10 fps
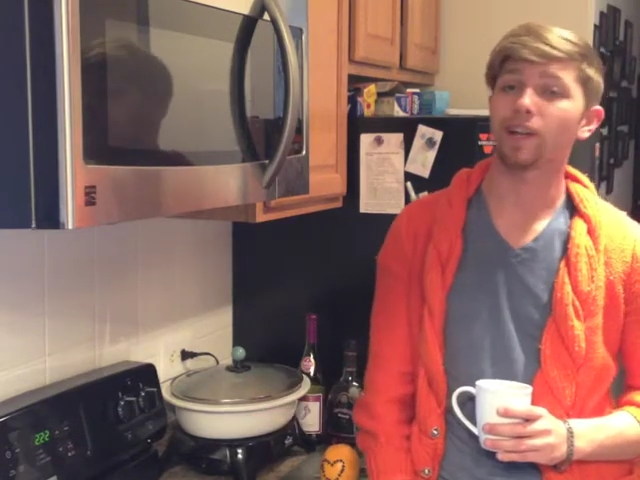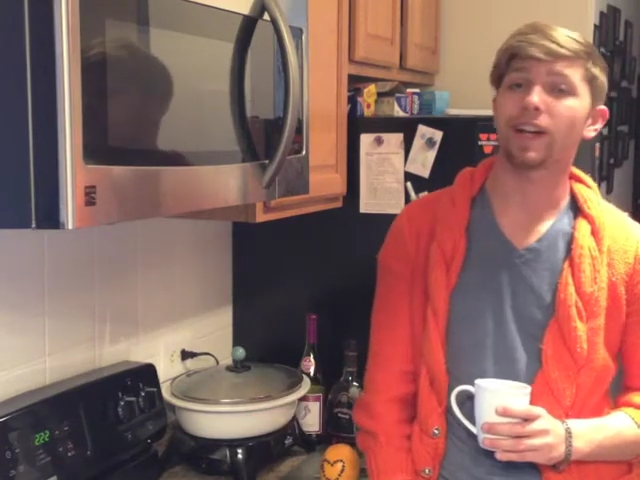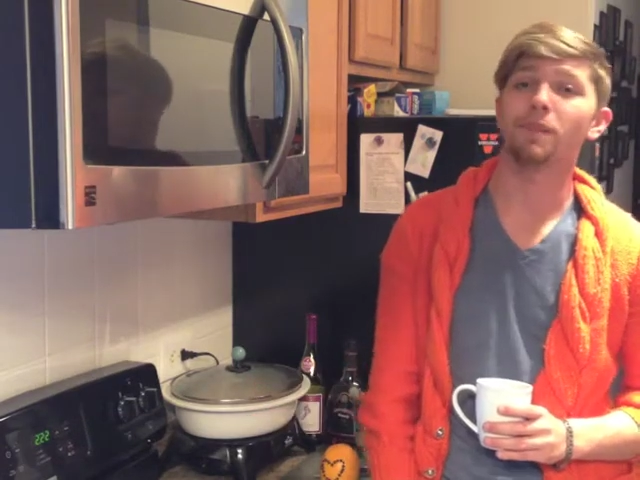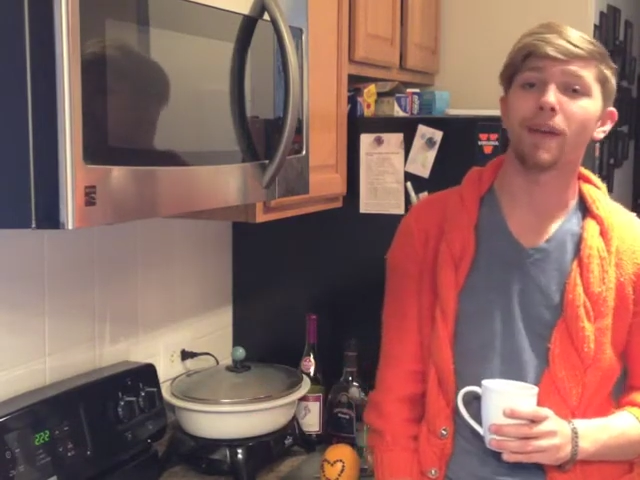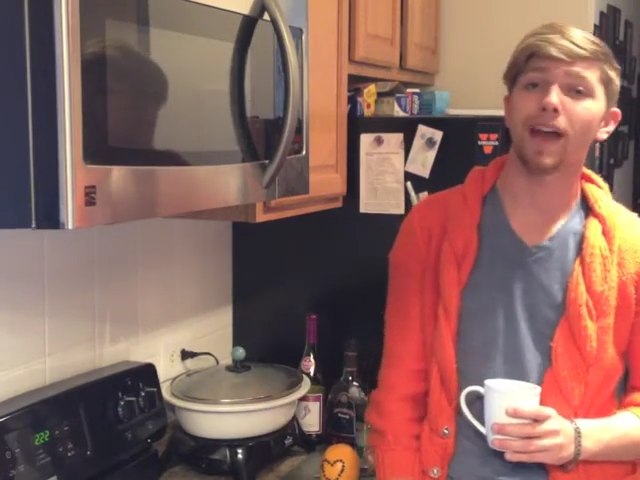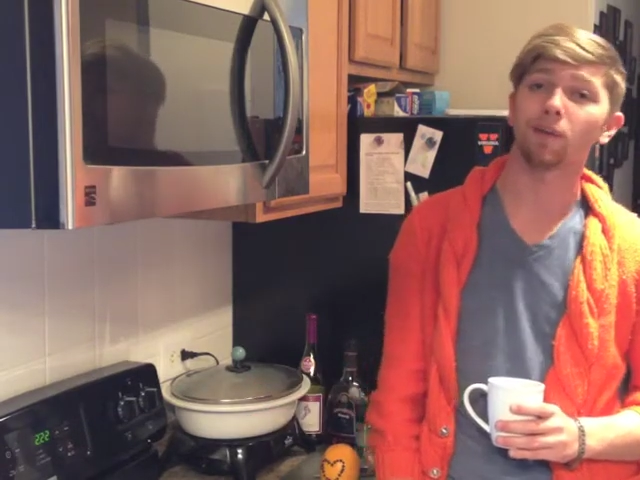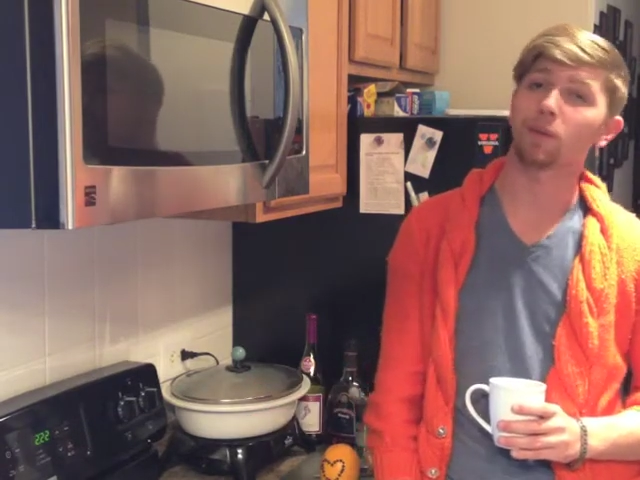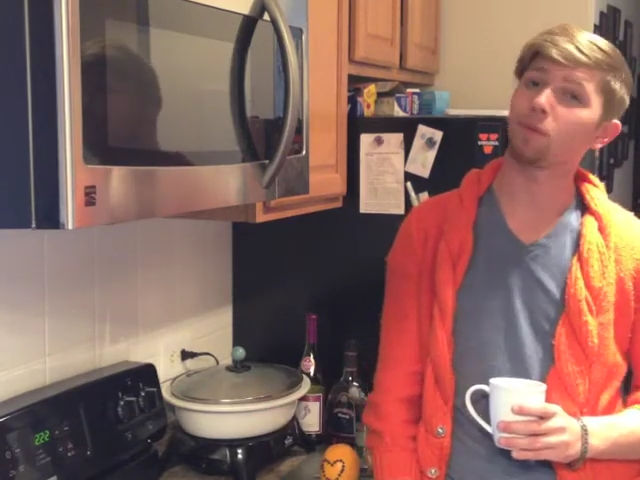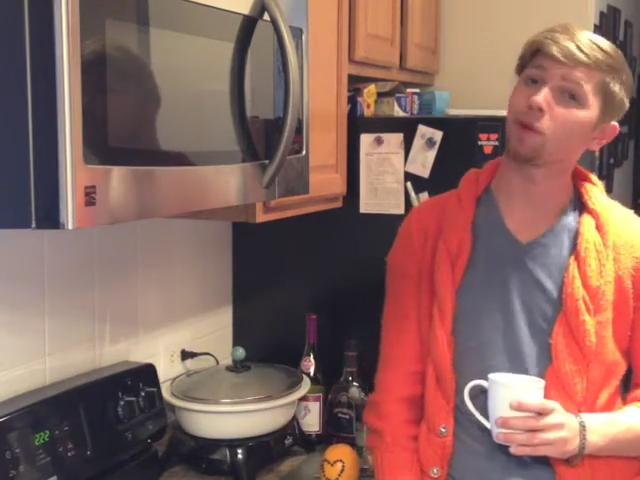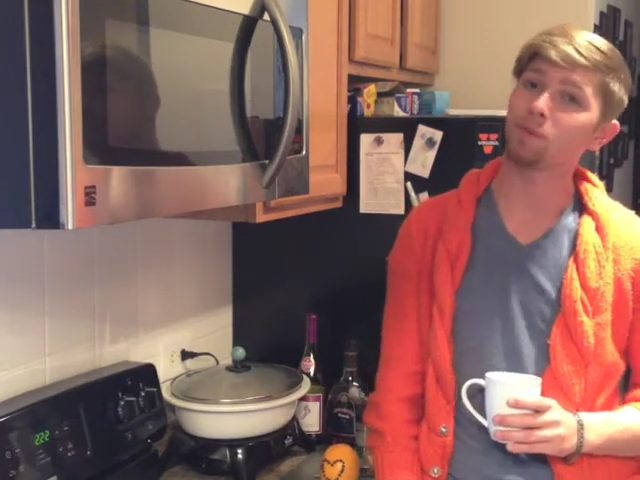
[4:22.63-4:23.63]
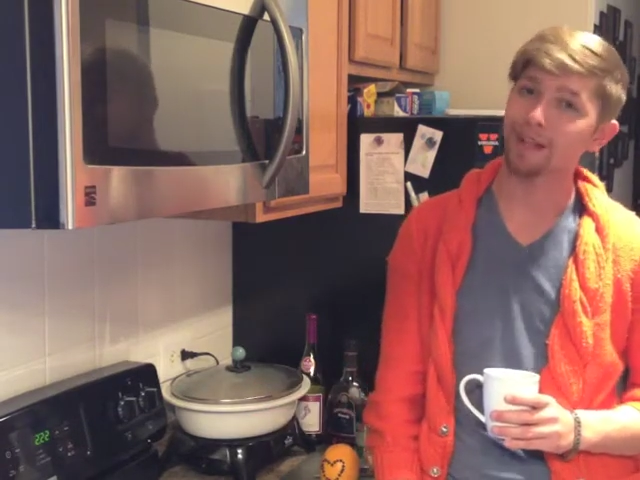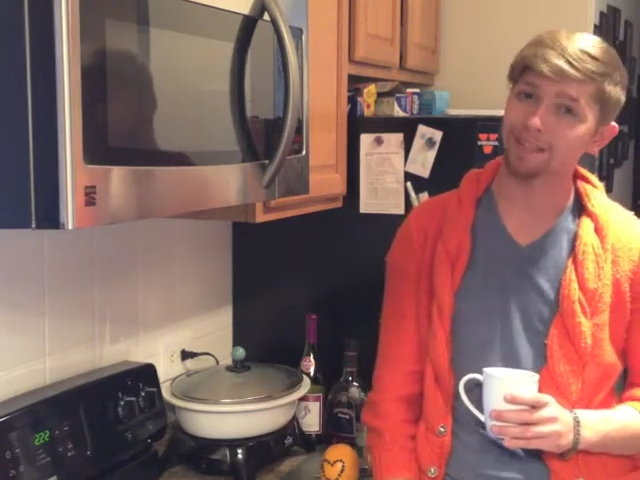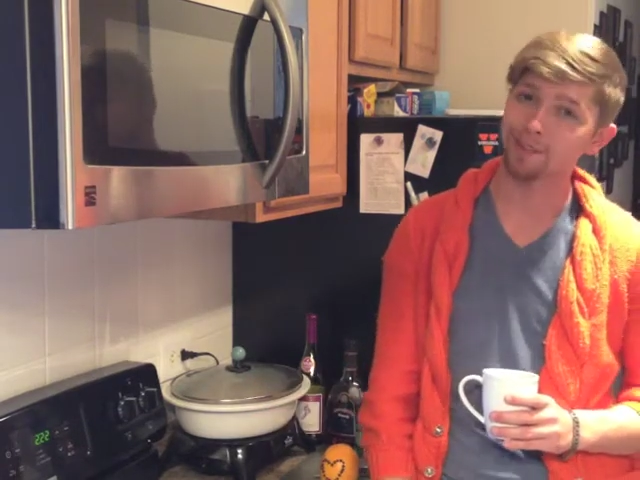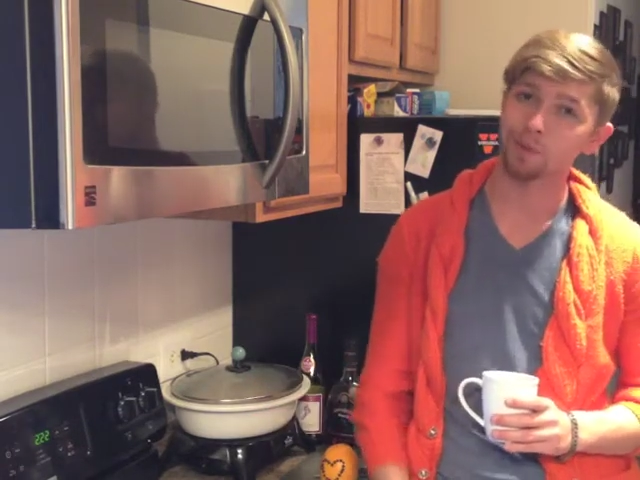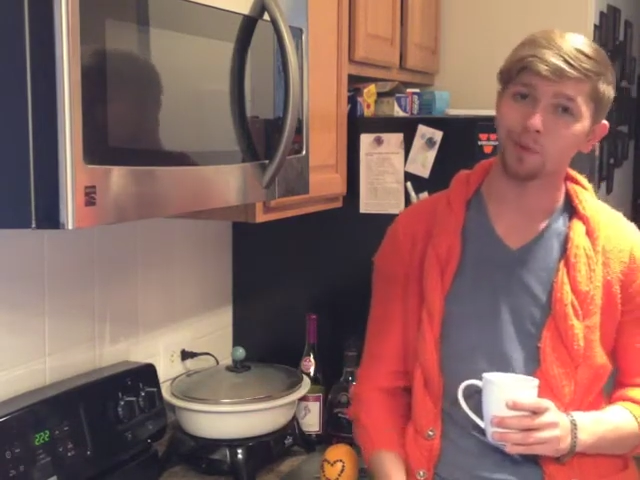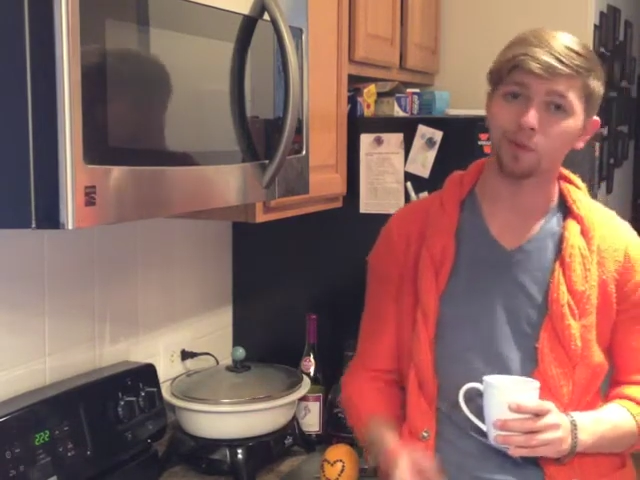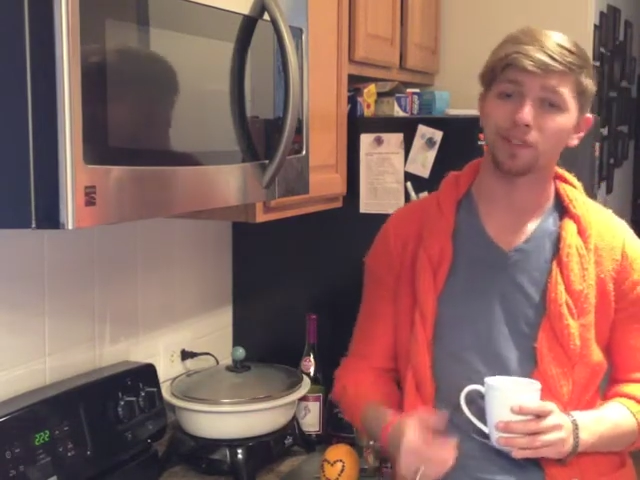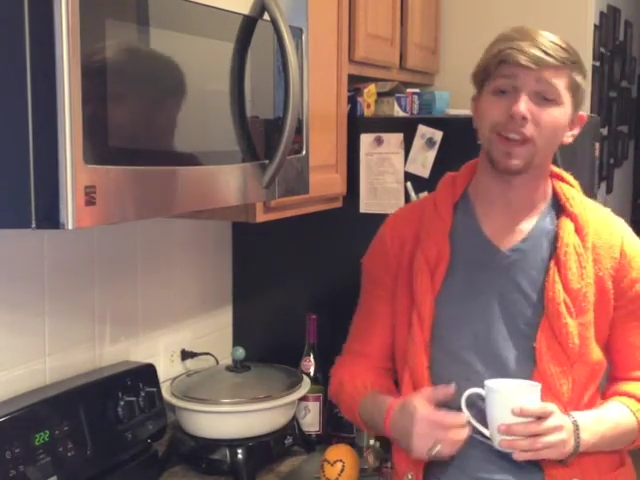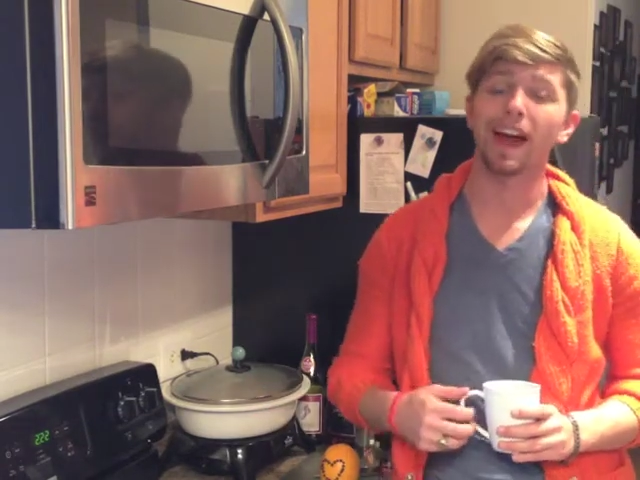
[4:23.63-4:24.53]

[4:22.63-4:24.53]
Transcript: come back with more Bites and Booze,